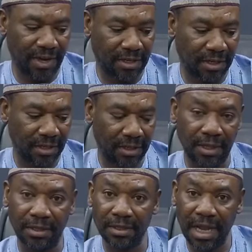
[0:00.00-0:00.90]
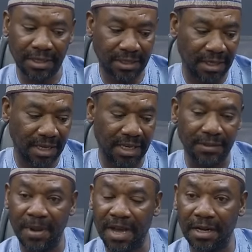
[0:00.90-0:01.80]
Everton is asking:
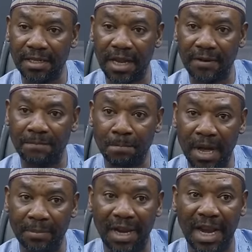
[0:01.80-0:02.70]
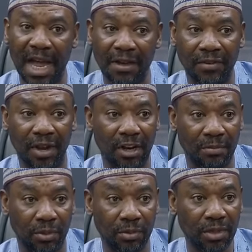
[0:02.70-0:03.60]
is Barrister Pamela
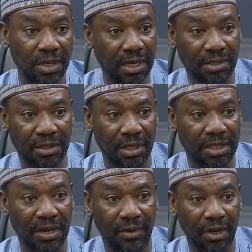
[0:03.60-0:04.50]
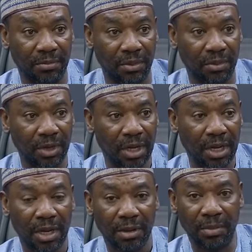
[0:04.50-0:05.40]
available? Yes, she's available,
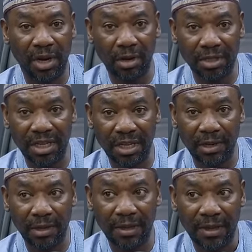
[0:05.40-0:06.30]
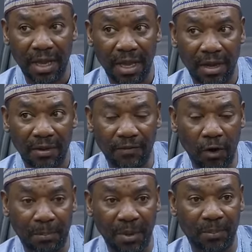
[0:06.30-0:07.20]
because the
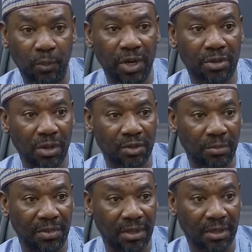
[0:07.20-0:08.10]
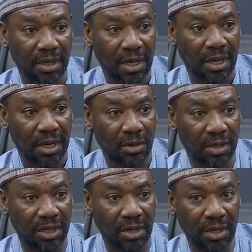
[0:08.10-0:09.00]
four people will talk to me,
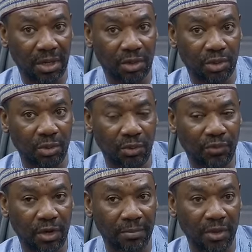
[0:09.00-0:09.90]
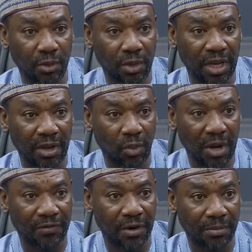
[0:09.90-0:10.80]
the two from UK,
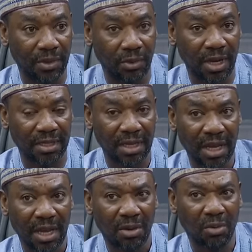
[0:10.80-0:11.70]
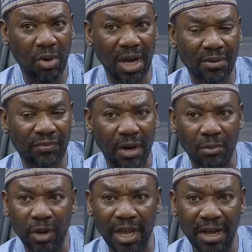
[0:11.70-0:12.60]
one from US, one
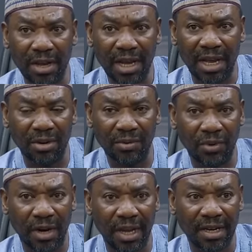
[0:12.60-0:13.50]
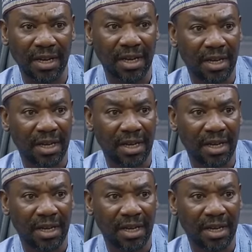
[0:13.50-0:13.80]
from where I don't forget.